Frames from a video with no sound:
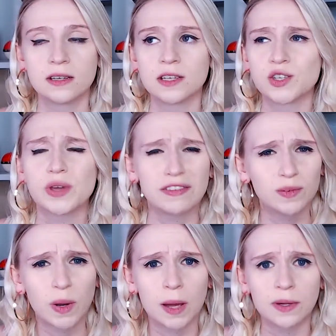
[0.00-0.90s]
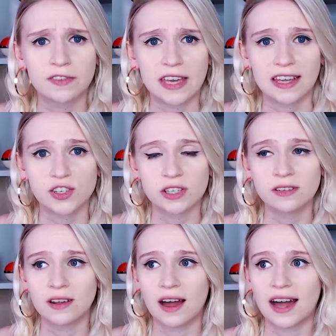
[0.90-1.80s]
So even when I'm on vacation,
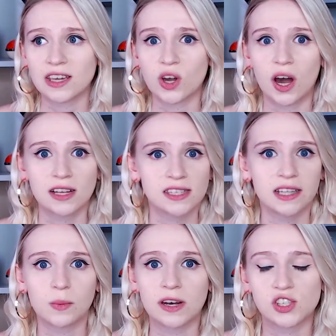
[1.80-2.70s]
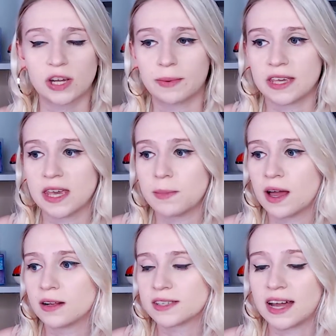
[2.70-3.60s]
I constantly want to check my
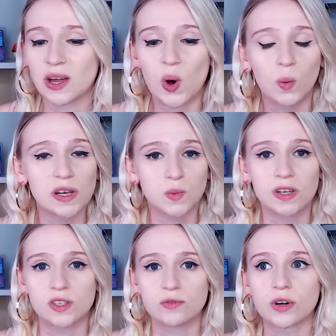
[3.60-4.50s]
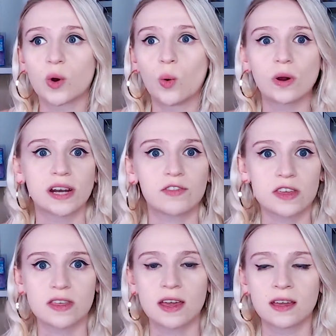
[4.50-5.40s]
emails. I always want to record
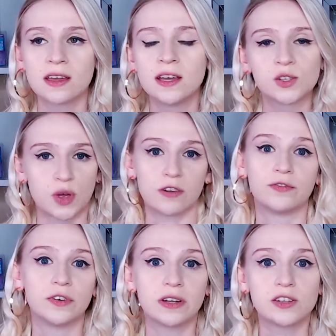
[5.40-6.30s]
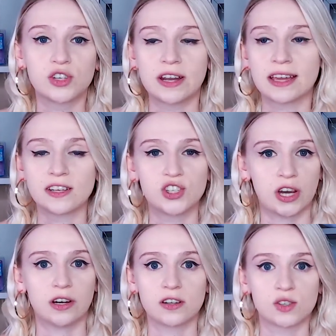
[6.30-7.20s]
everything so I have footage and I can
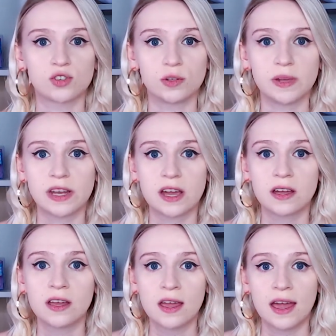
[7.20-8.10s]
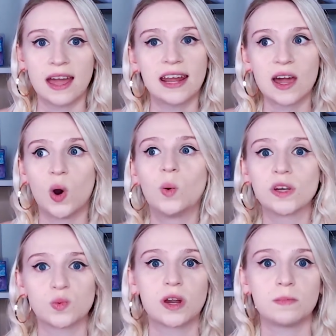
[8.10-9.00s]
share it on social media. And I
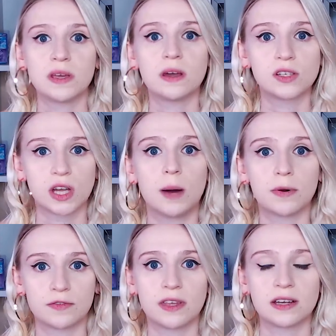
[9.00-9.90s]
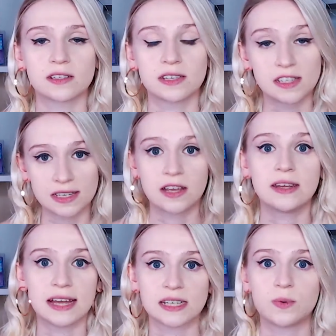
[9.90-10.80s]
always want to be on top of things and stay
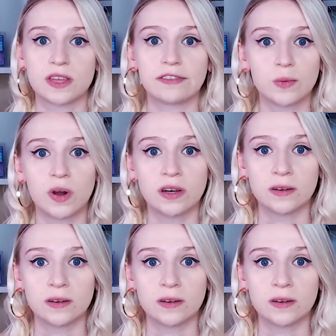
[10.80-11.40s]
connected with everyone.